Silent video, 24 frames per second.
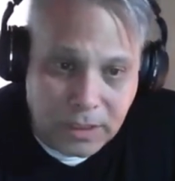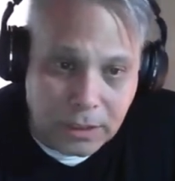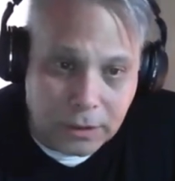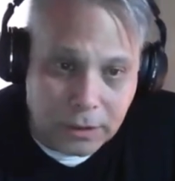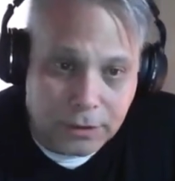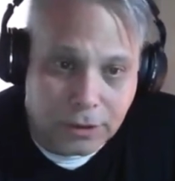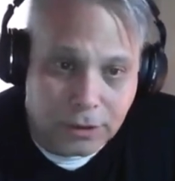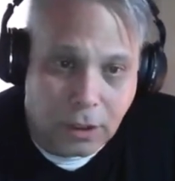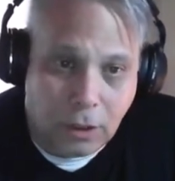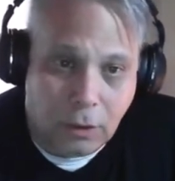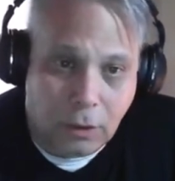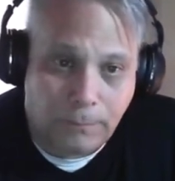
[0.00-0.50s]

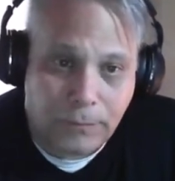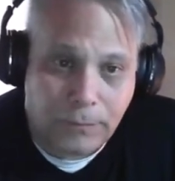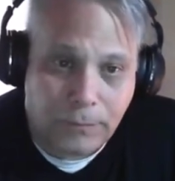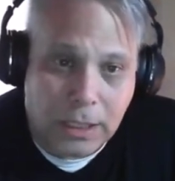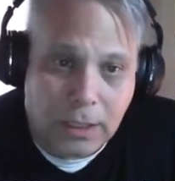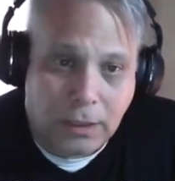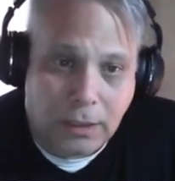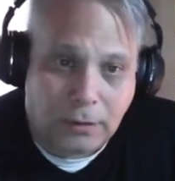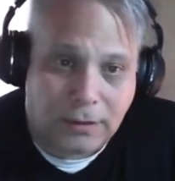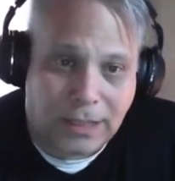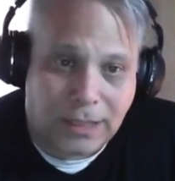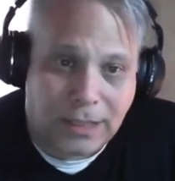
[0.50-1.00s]
So
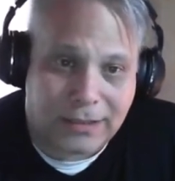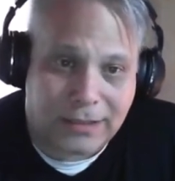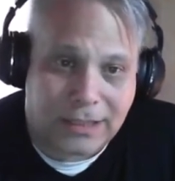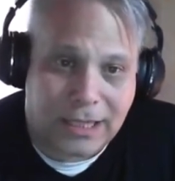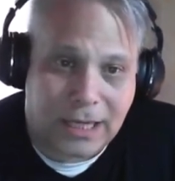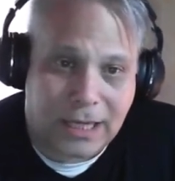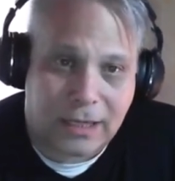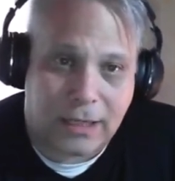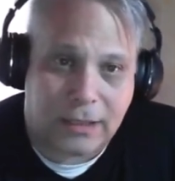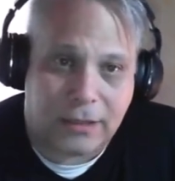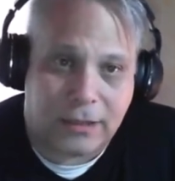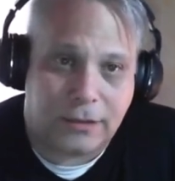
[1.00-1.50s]
let's
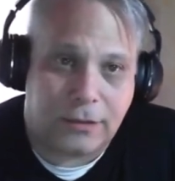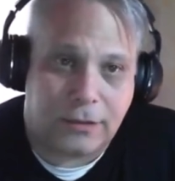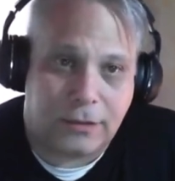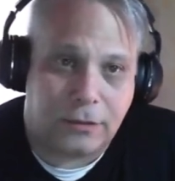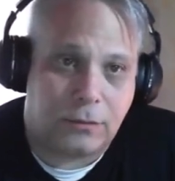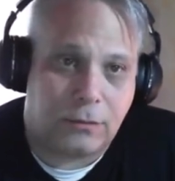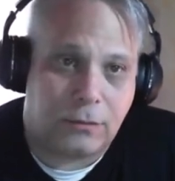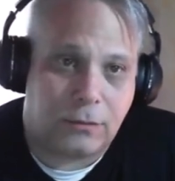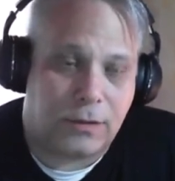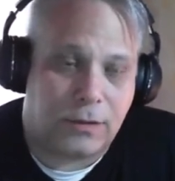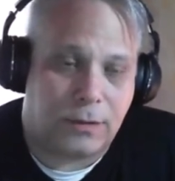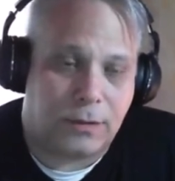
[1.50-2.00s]
get
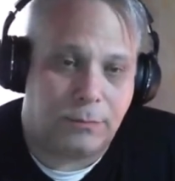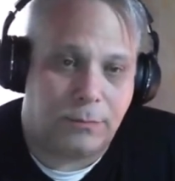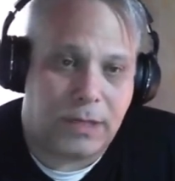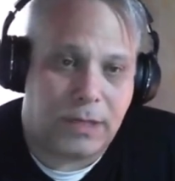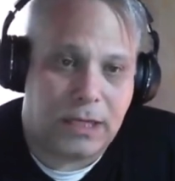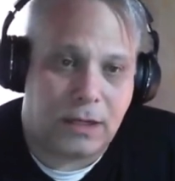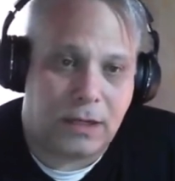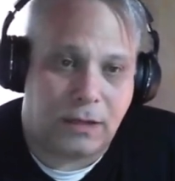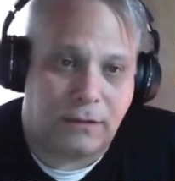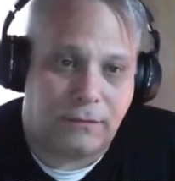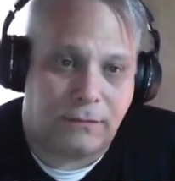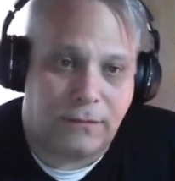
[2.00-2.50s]
into the
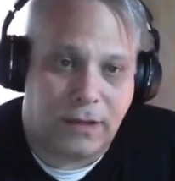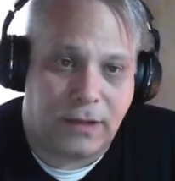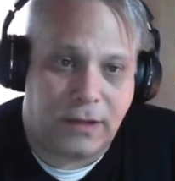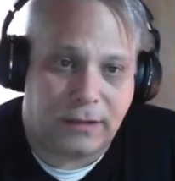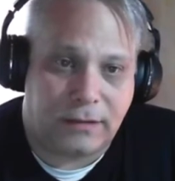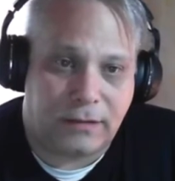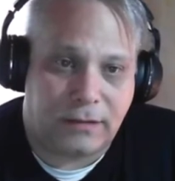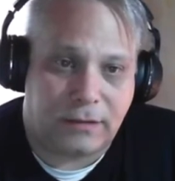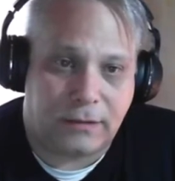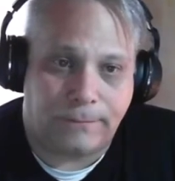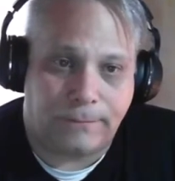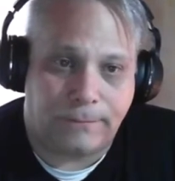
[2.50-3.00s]
meat of
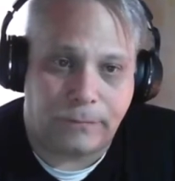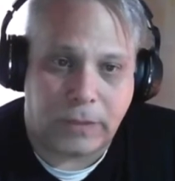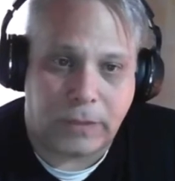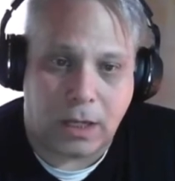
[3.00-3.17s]
this,